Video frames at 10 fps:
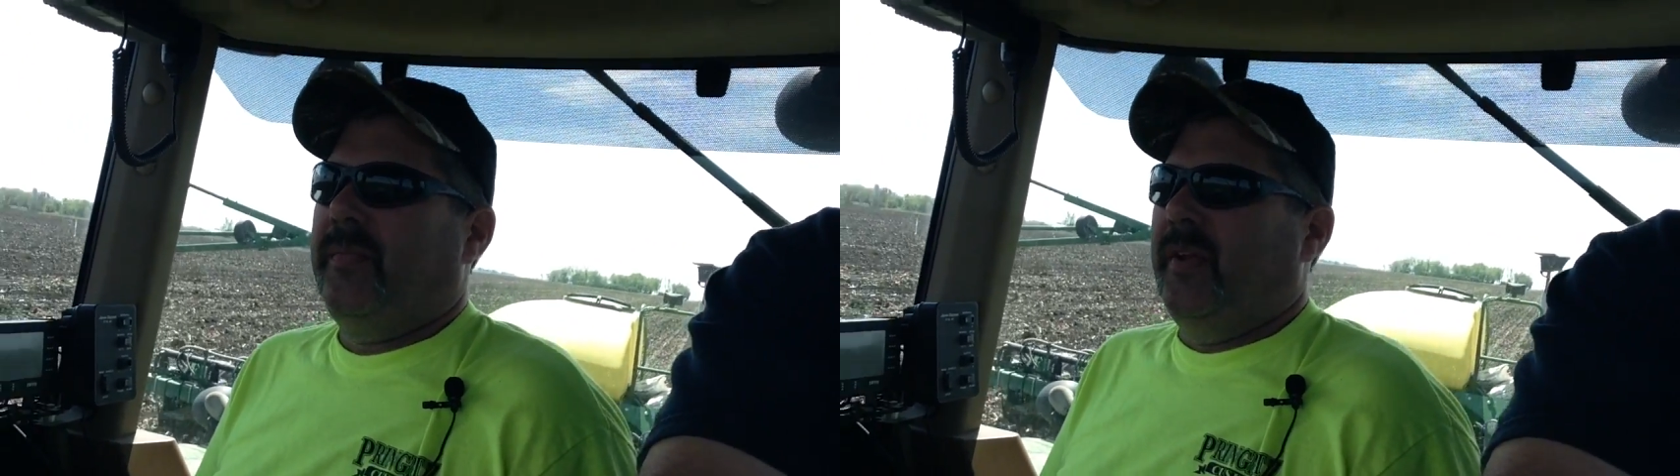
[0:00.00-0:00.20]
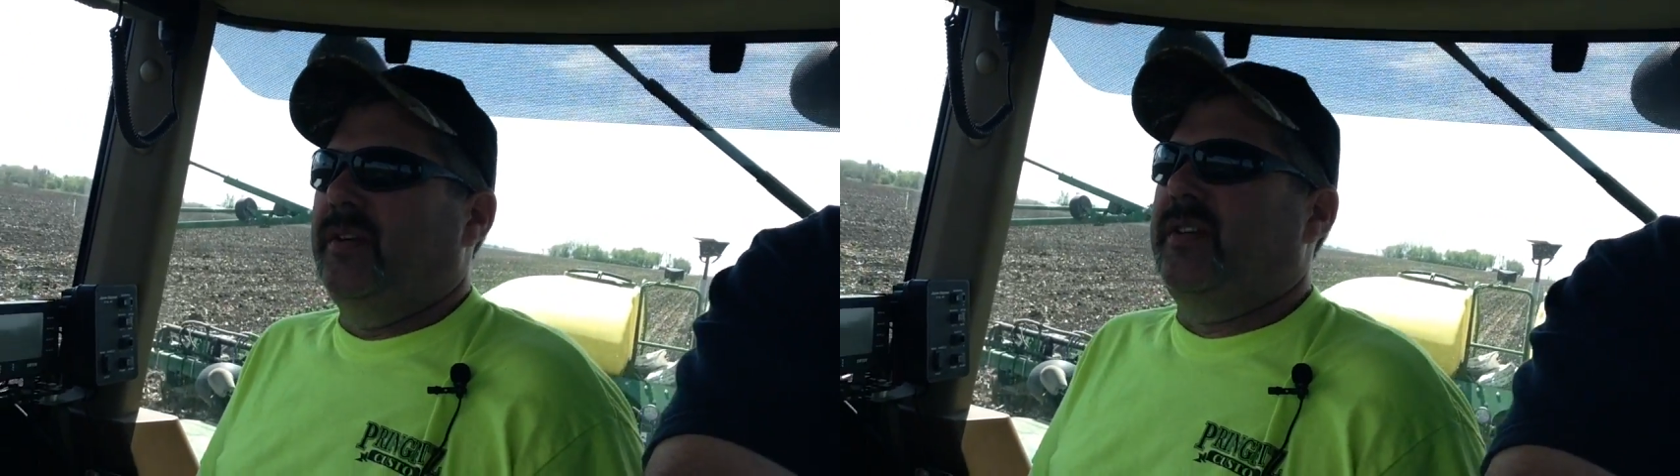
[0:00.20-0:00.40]

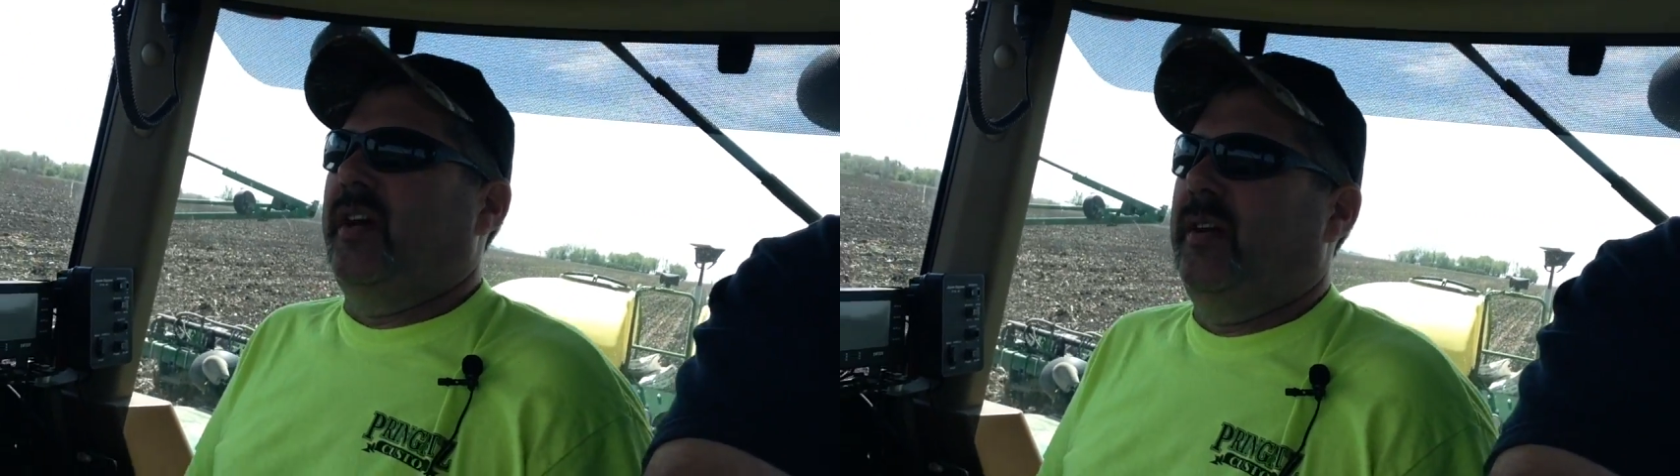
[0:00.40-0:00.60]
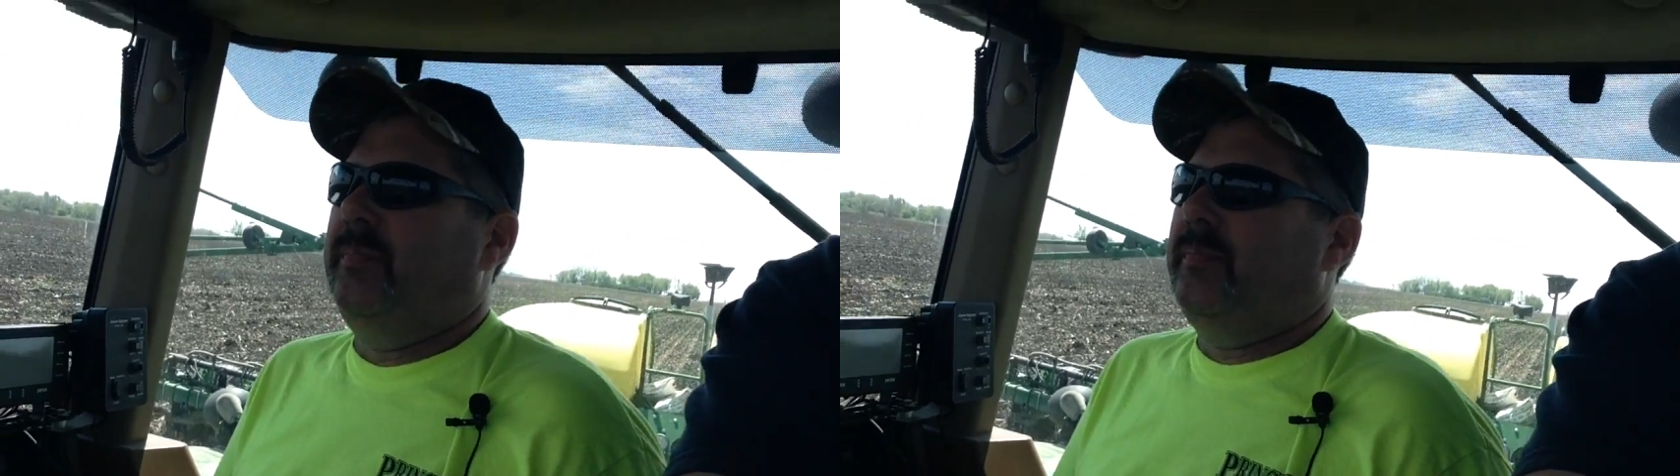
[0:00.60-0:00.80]
There's
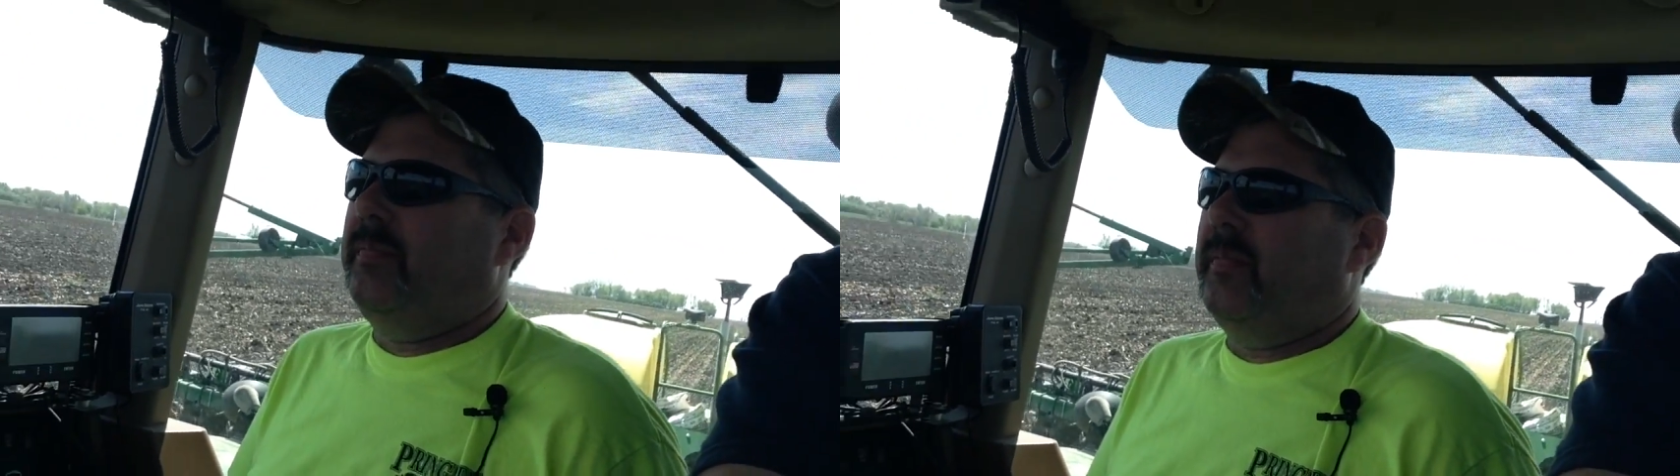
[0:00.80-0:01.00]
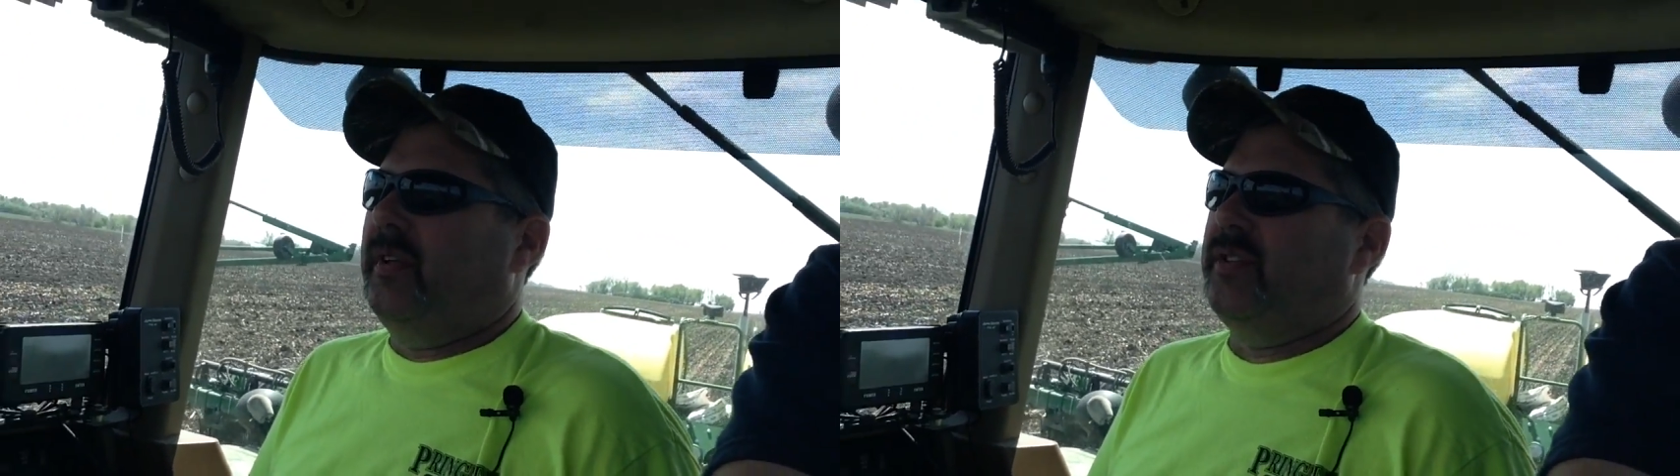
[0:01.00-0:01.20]

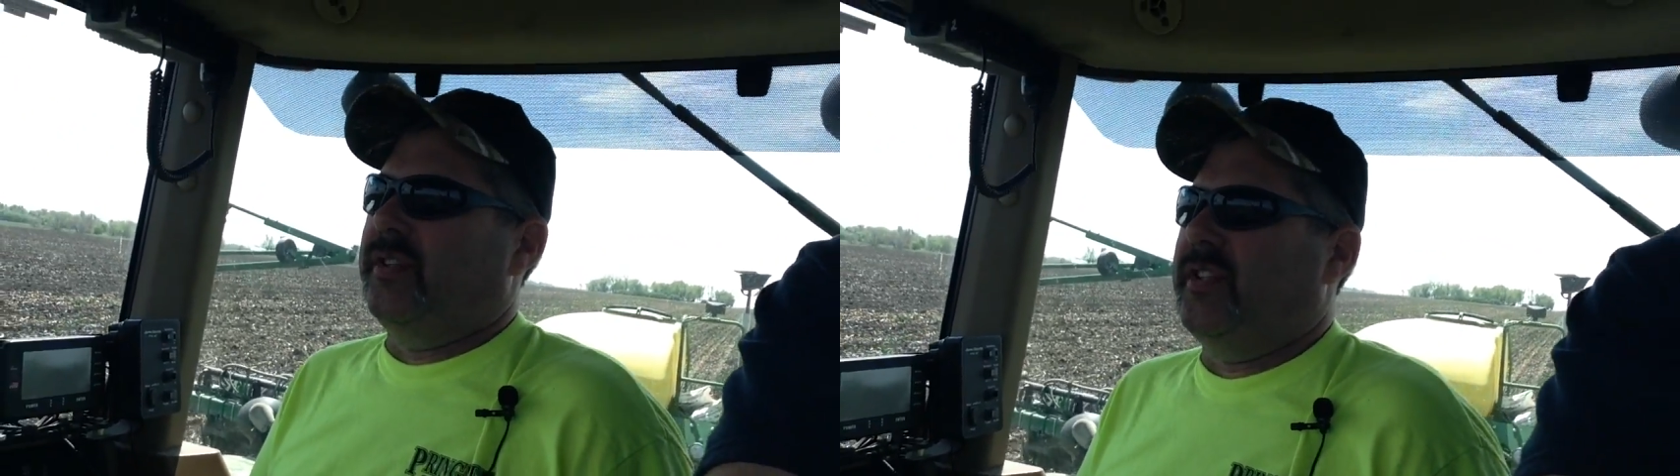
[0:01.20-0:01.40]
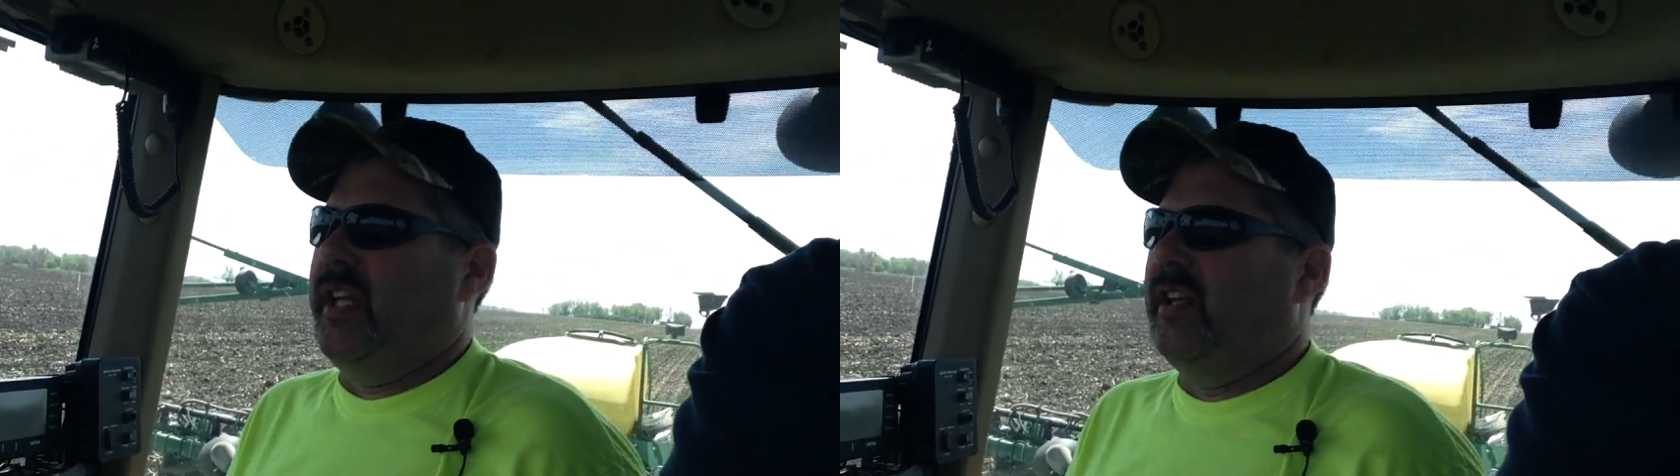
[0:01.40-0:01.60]
a
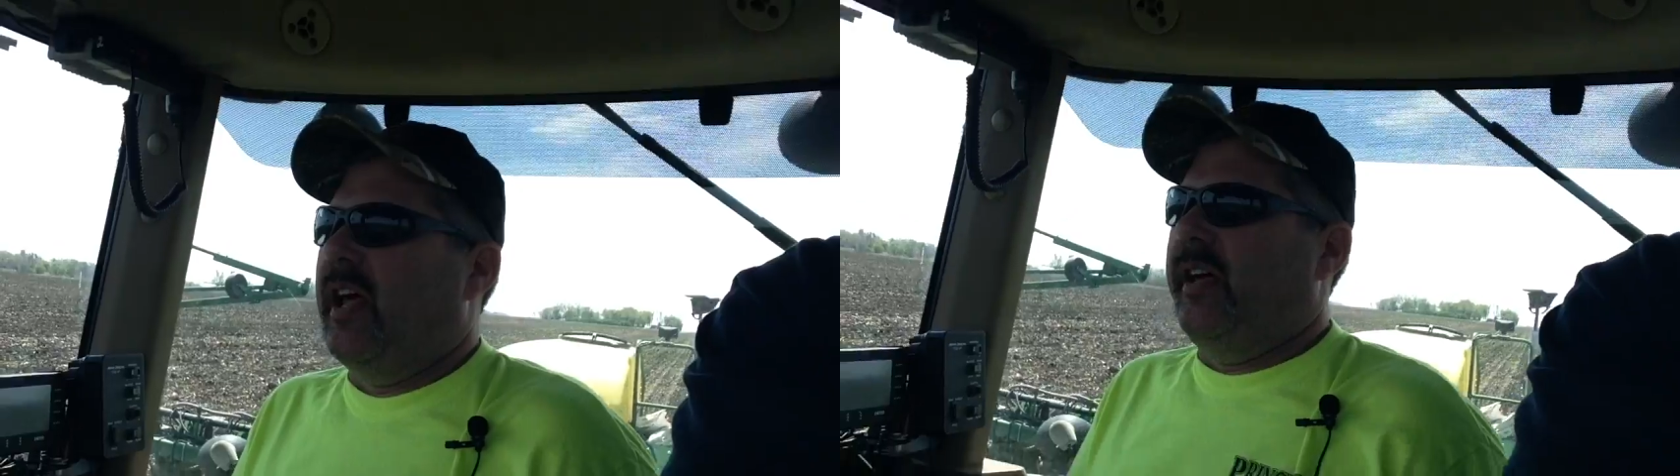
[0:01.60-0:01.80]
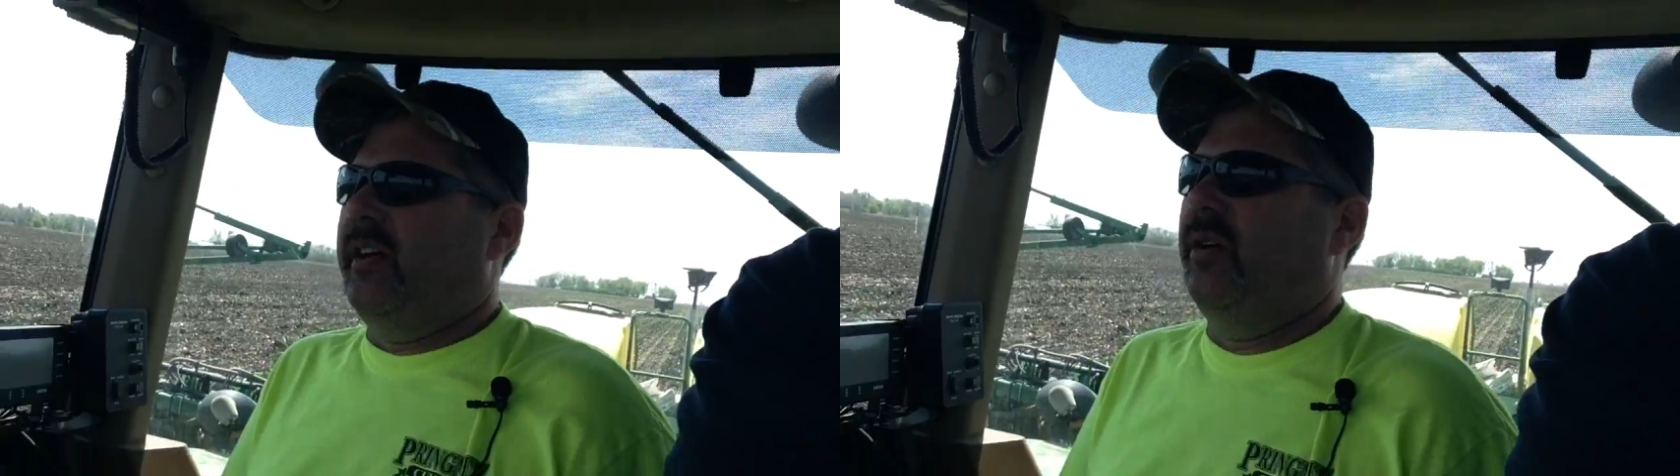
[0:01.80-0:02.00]
seed line